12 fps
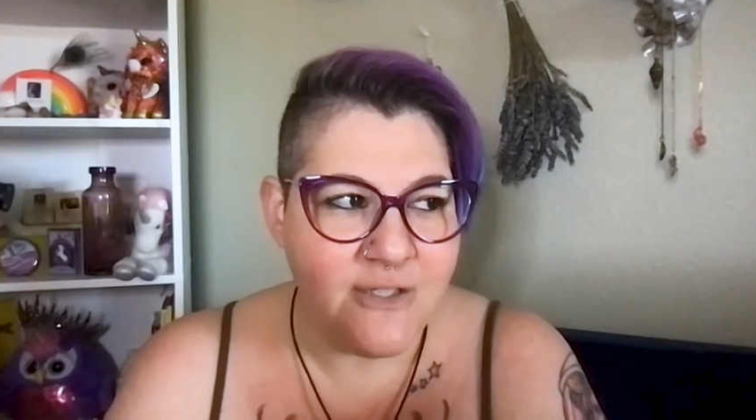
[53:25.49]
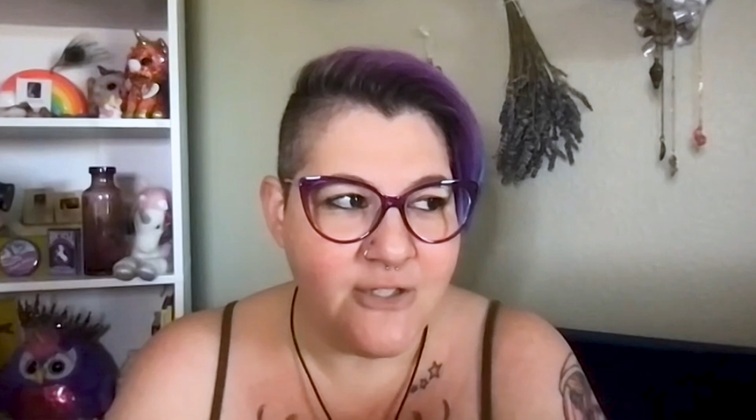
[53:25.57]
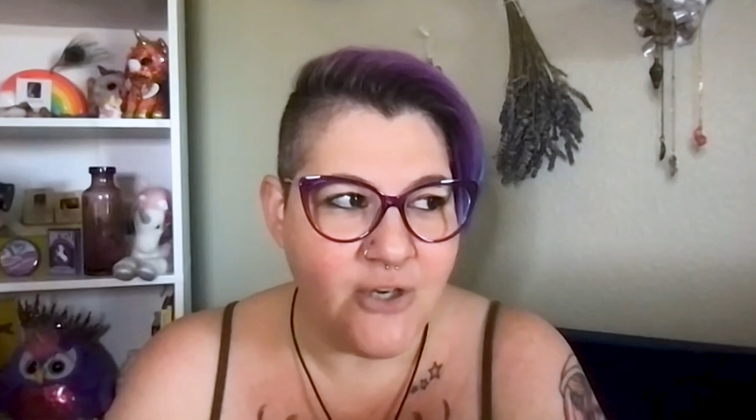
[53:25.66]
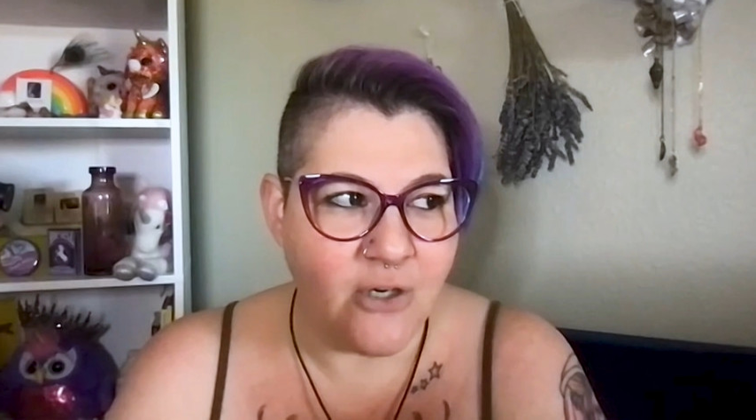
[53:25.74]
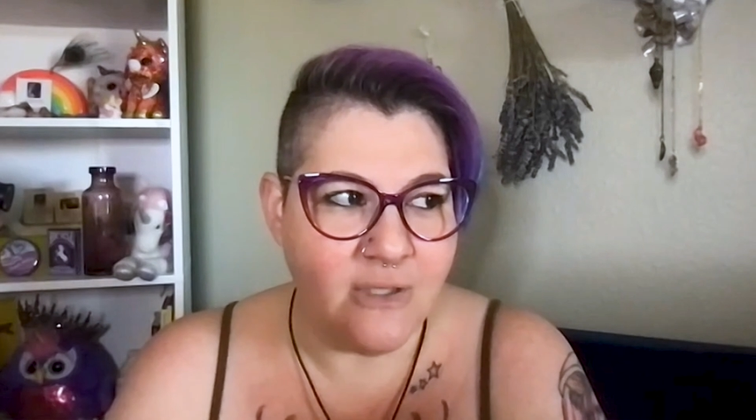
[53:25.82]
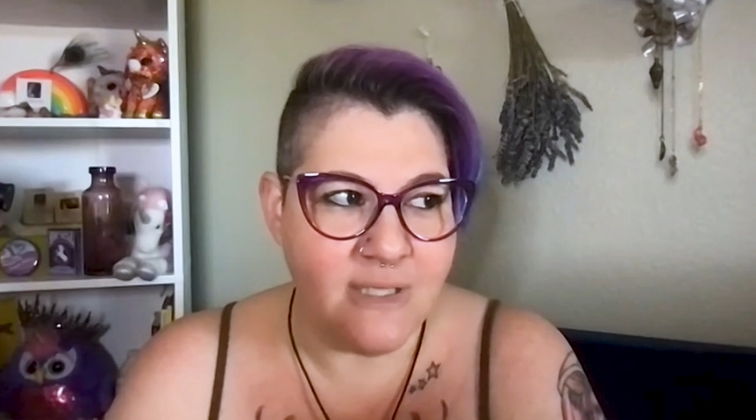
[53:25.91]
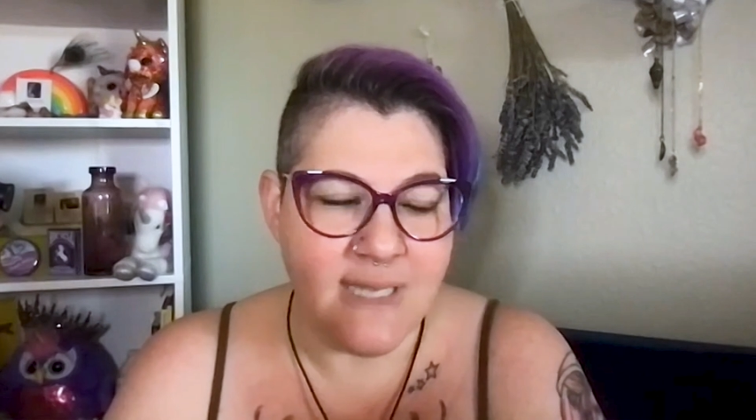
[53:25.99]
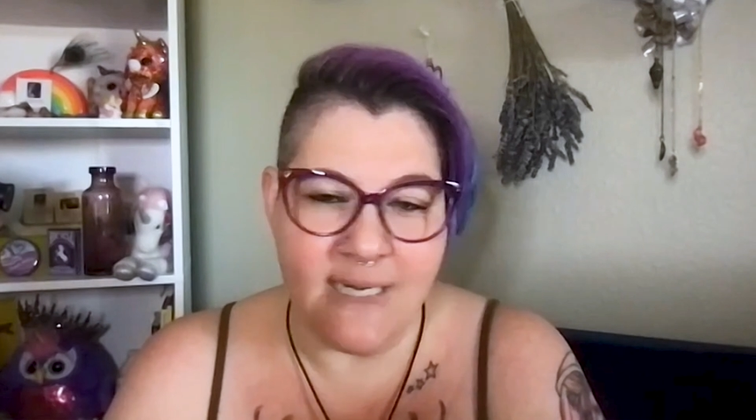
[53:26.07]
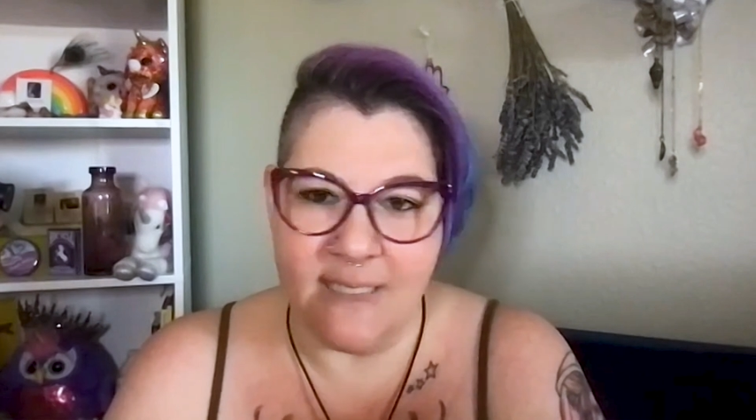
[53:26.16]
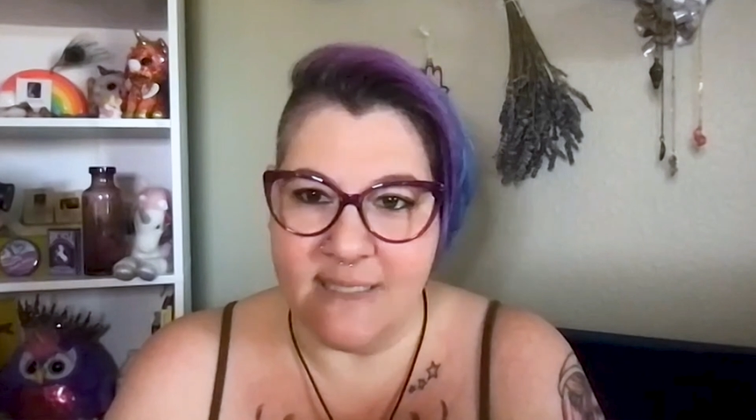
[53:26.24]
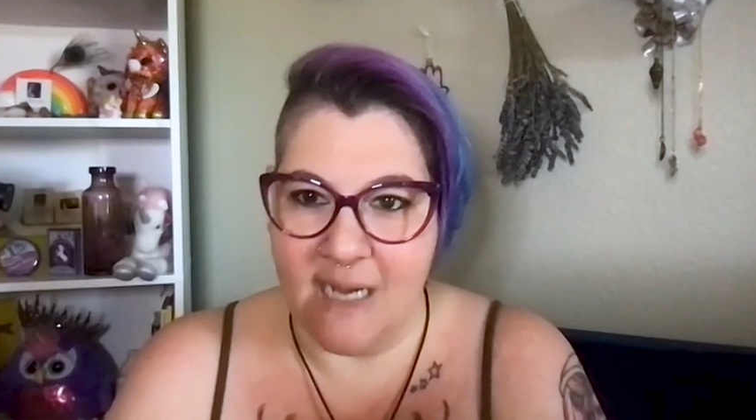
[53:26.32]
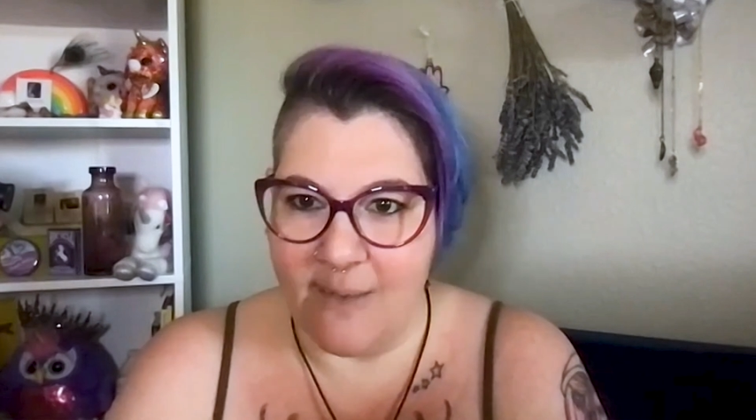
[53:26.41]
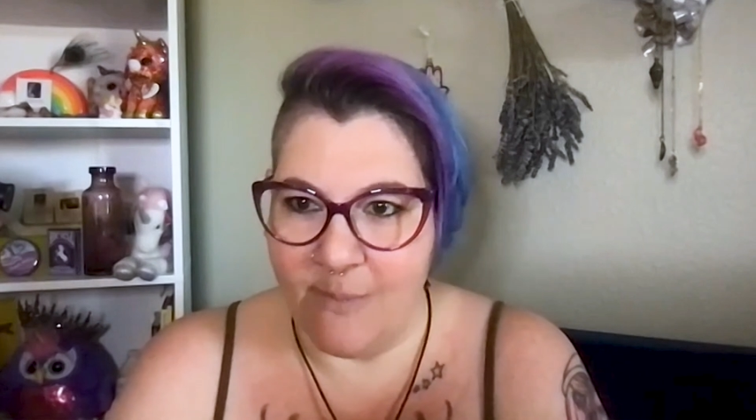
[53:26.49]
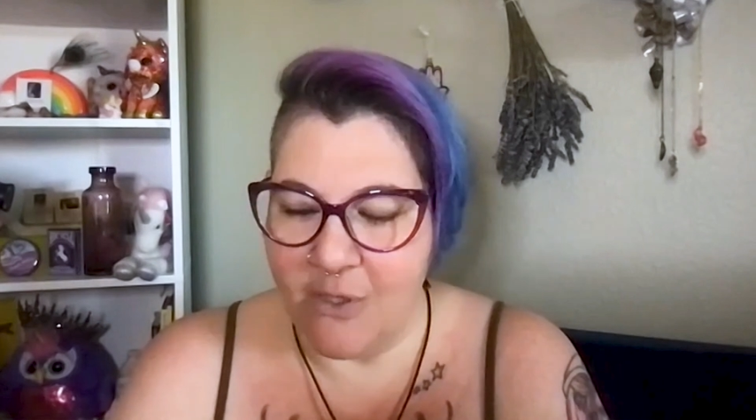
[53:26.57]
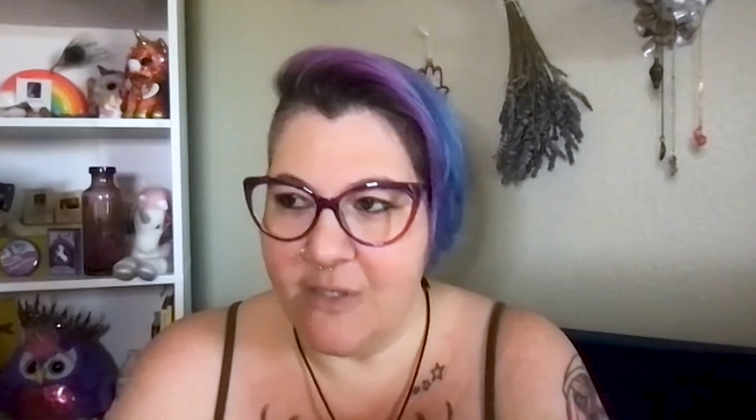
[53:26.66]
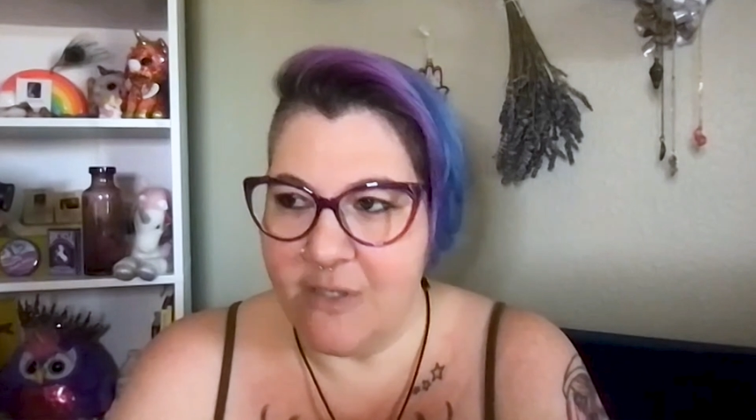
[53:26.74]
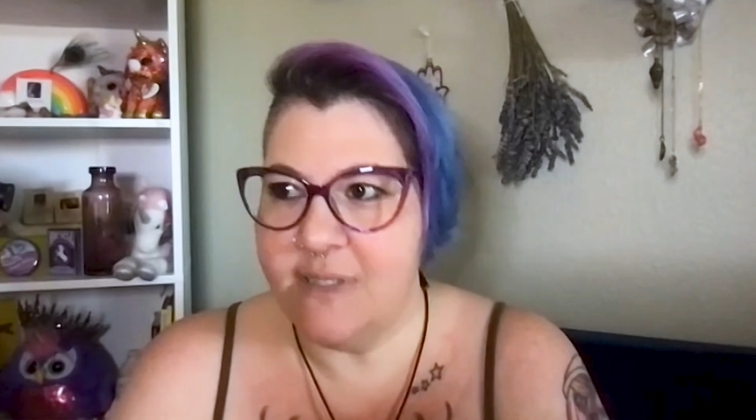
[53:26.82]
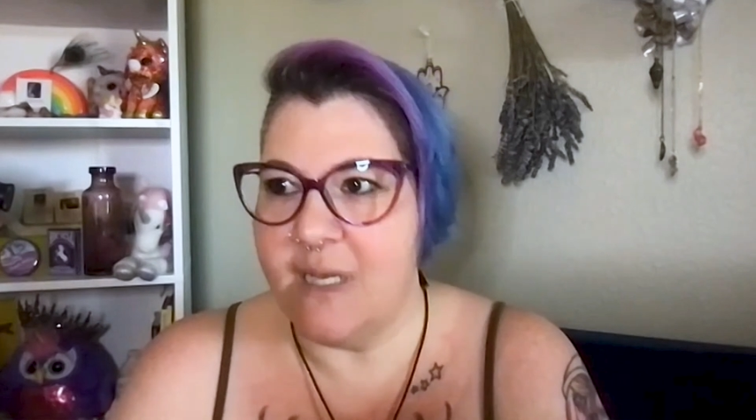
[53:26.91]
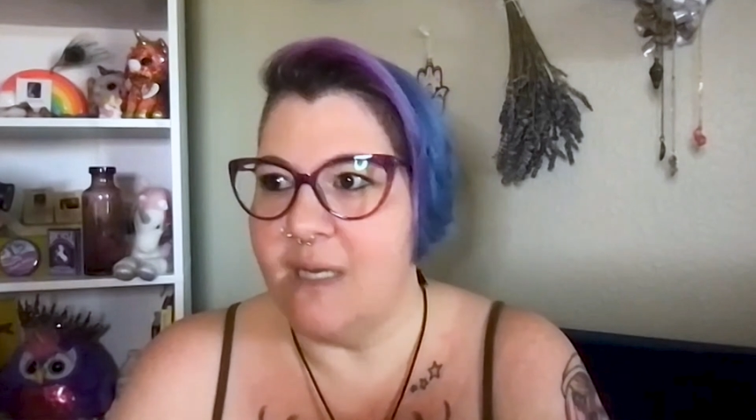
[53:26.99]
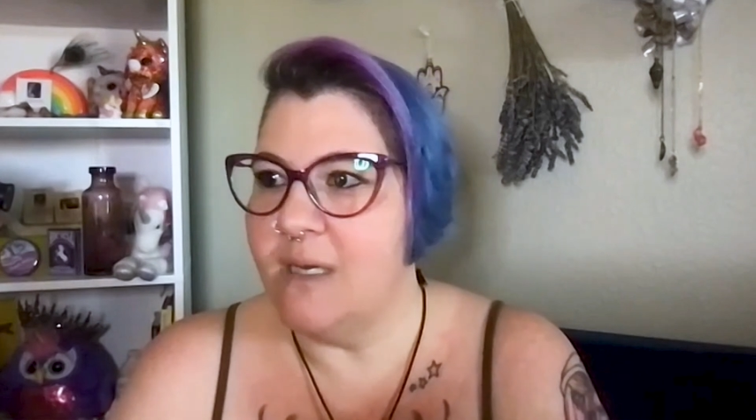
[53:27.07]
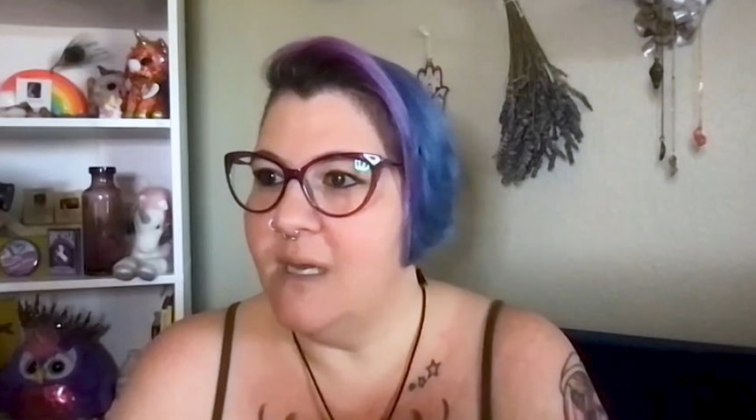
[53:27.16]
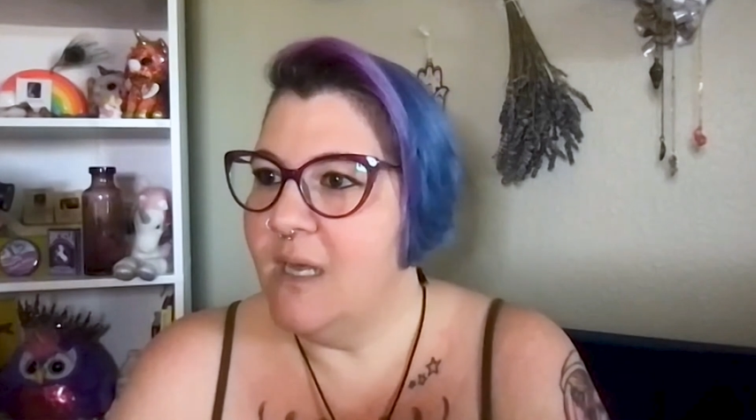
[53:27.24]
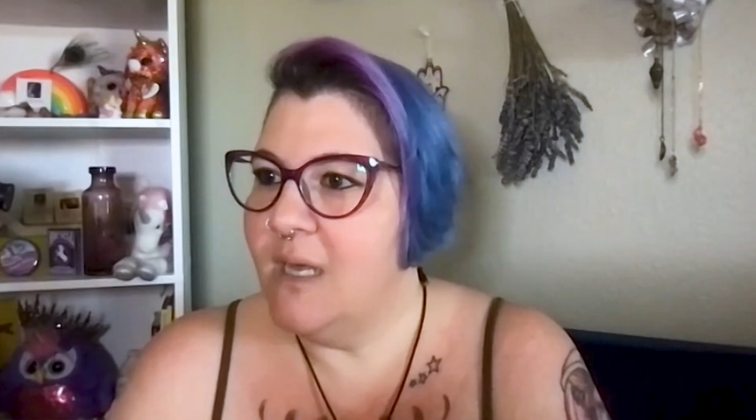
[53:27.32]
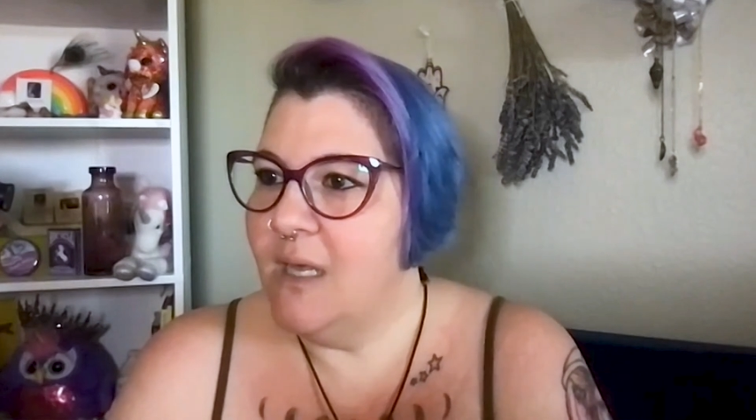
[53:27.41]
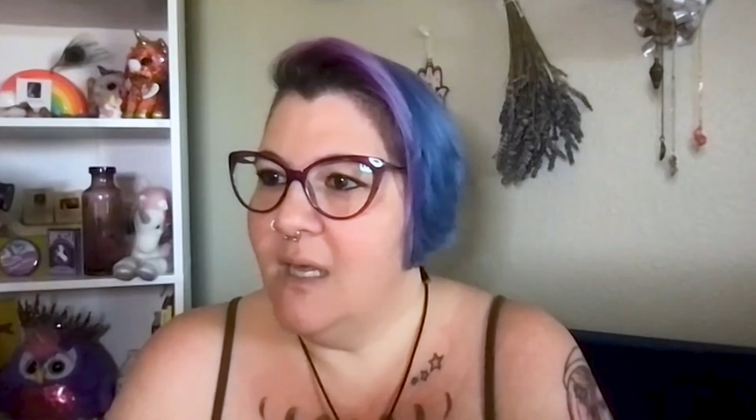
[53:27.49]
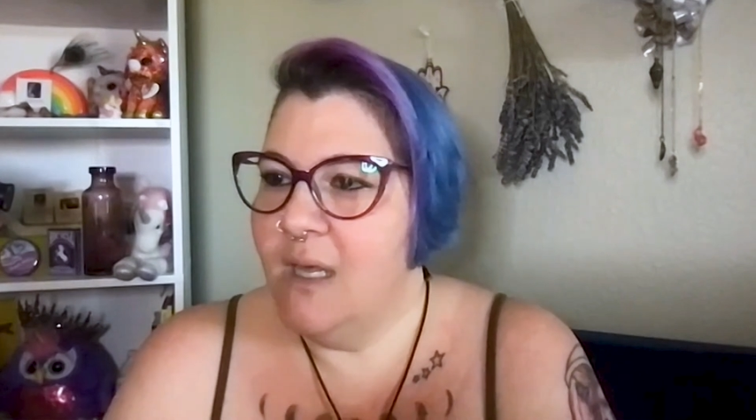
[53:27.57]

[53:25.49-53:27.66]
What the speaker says: to start setting timers, and